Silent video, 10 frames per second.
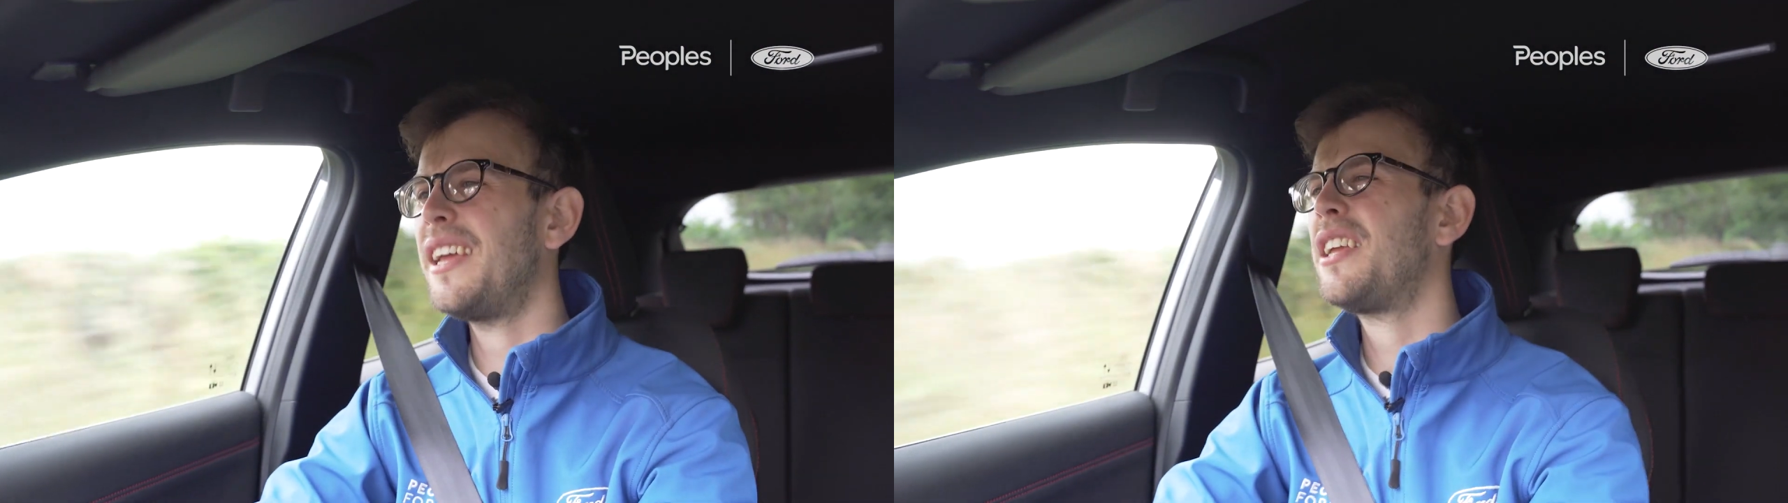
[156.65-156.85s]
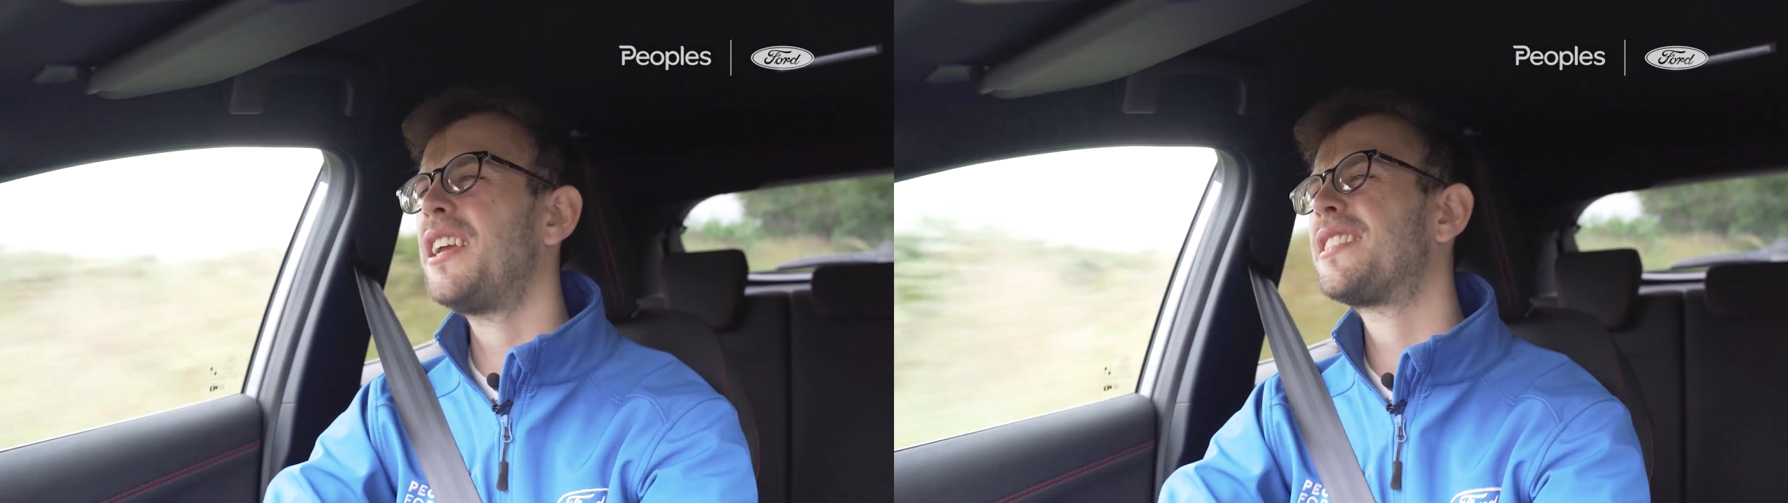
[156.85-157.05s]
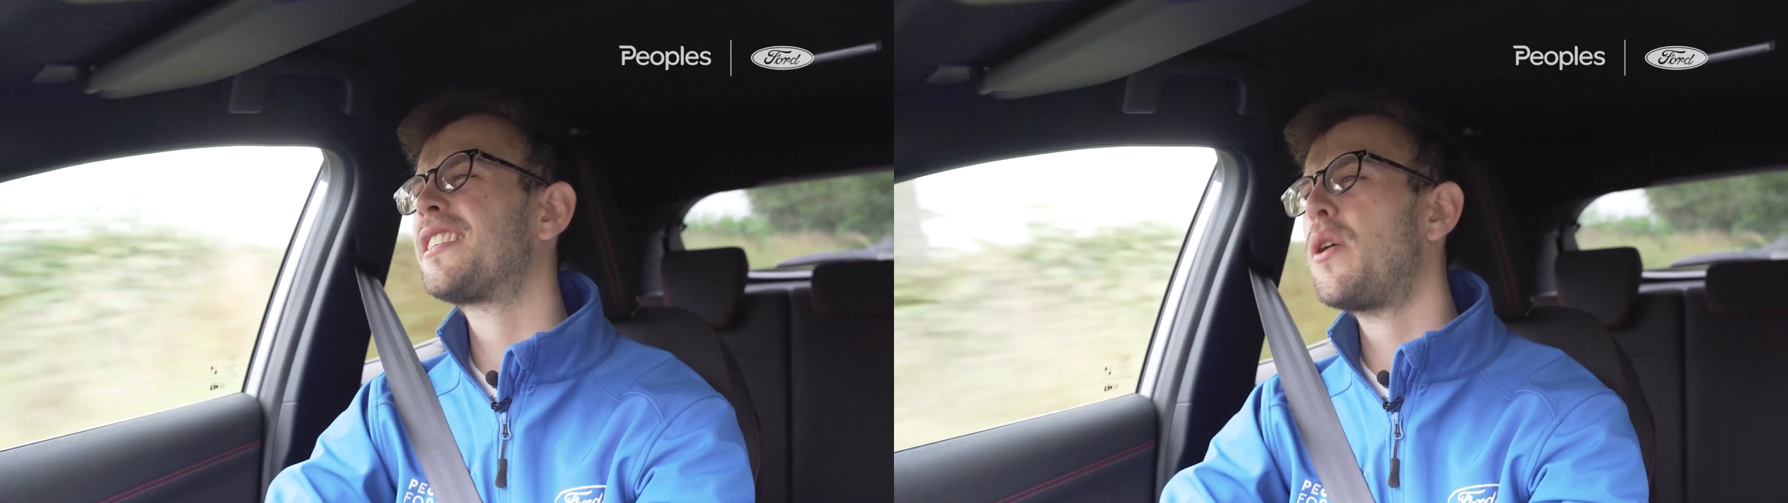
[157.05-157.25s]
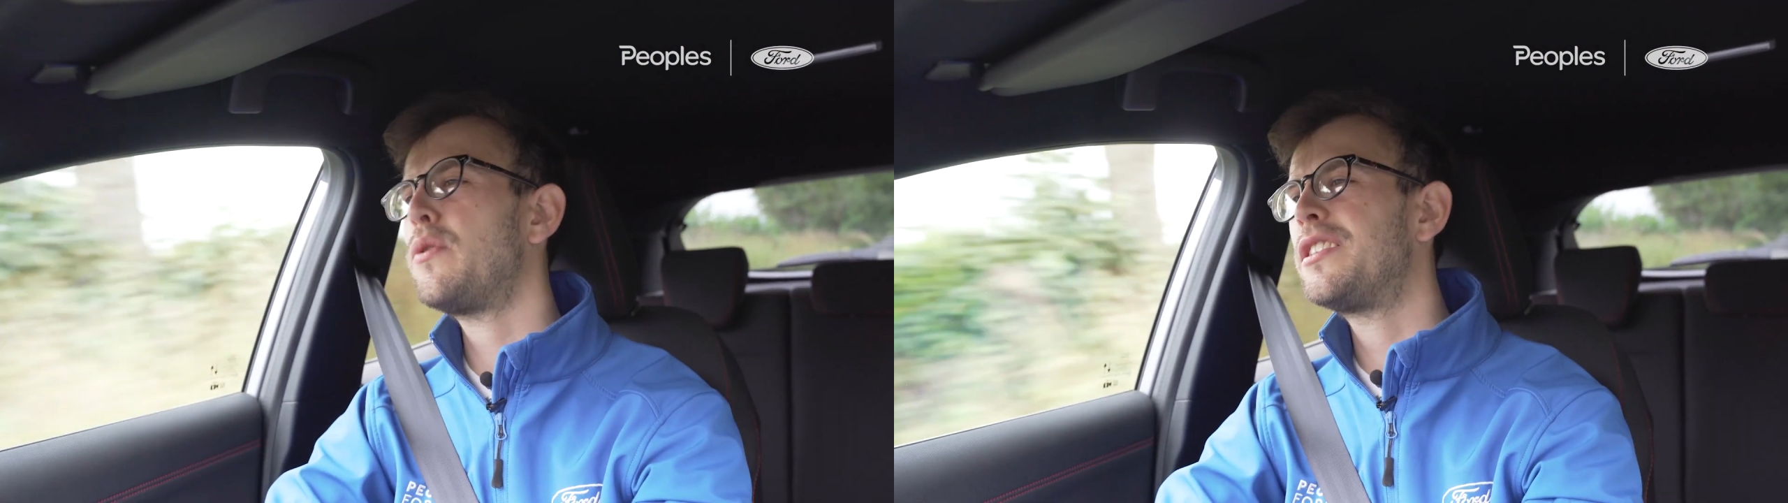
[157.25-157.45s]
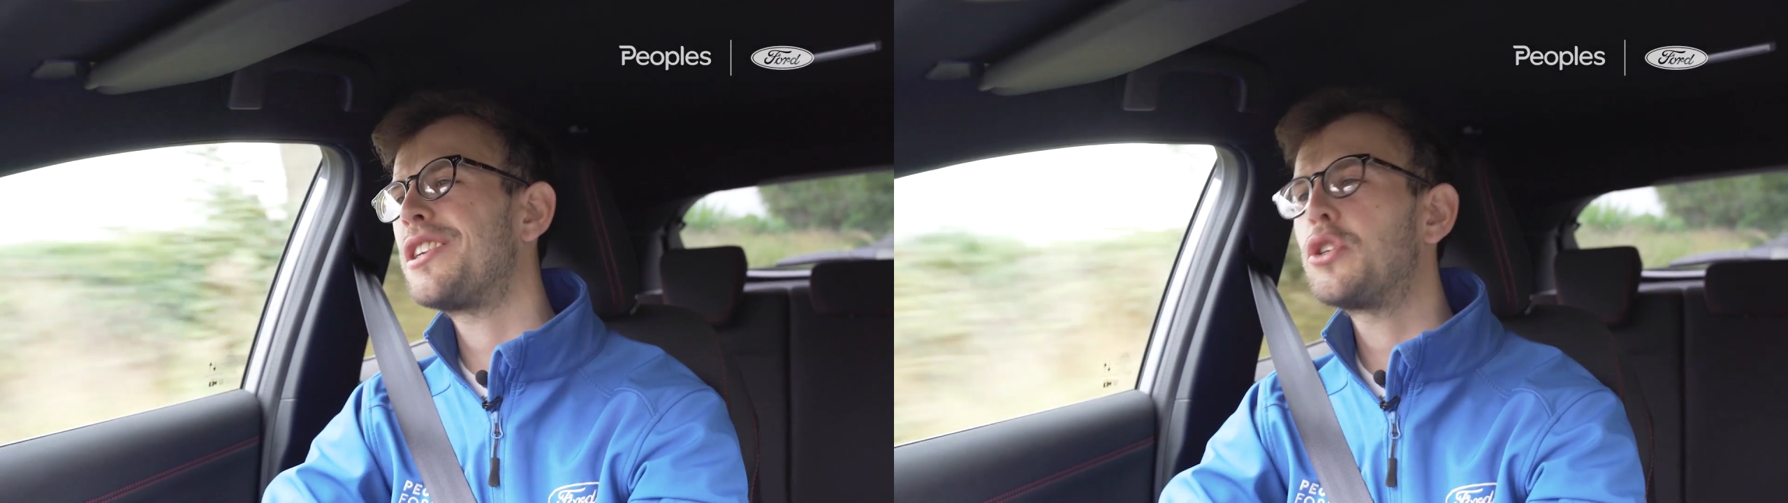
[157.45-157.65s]
It
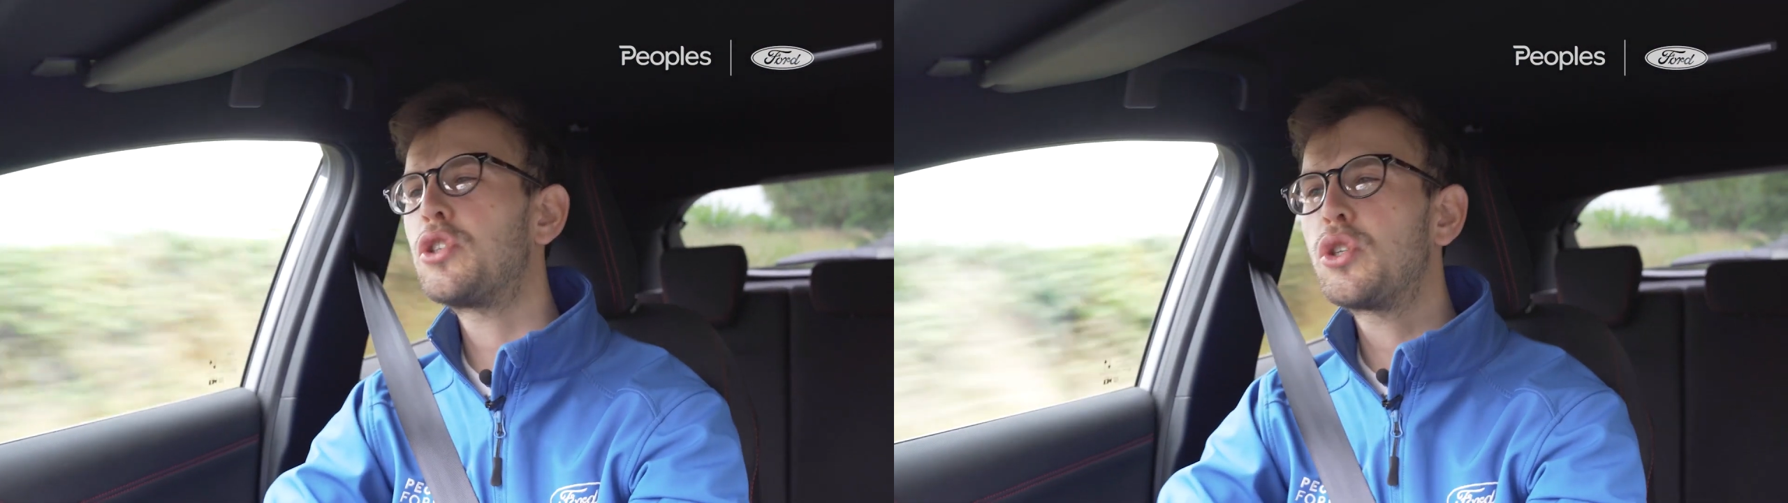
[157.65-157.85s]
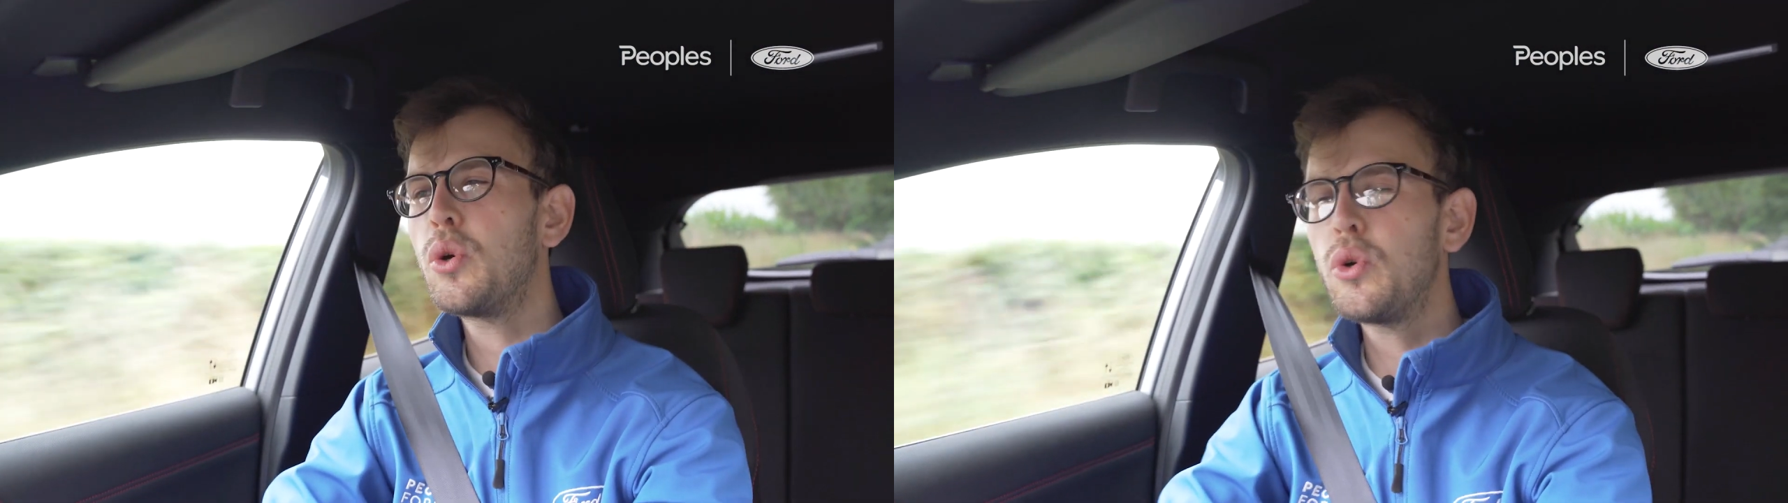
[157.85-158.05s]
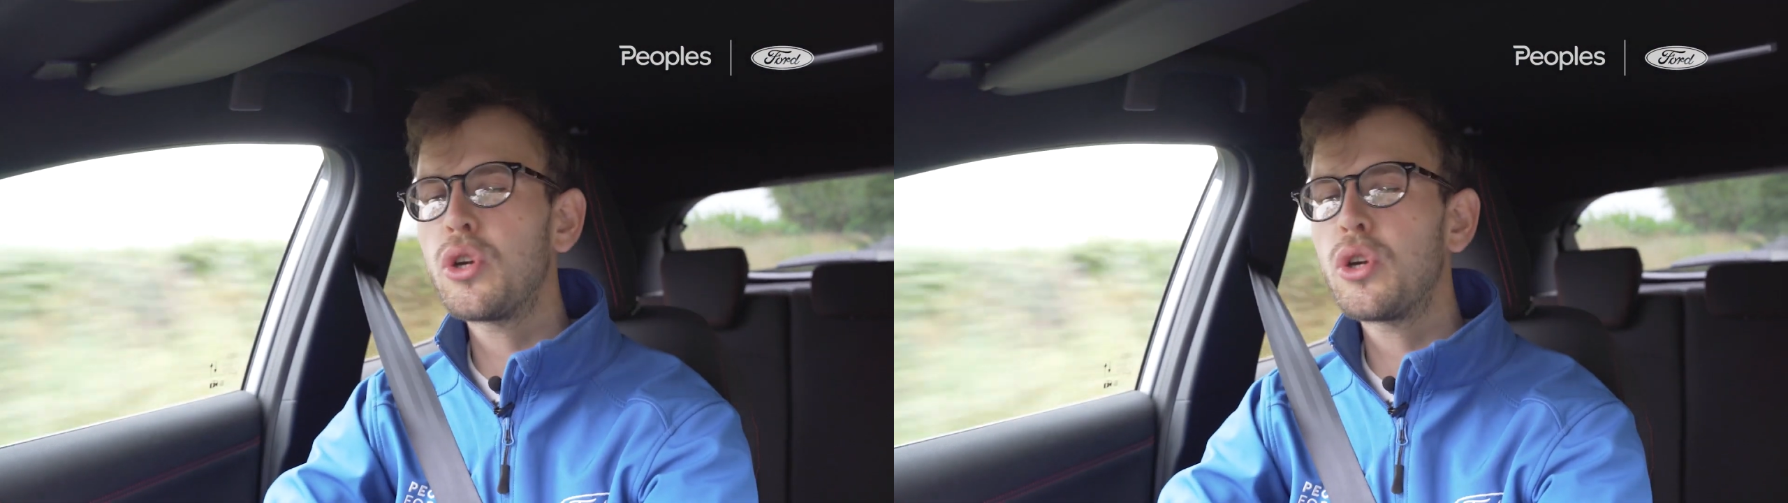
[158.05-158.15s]
sounds so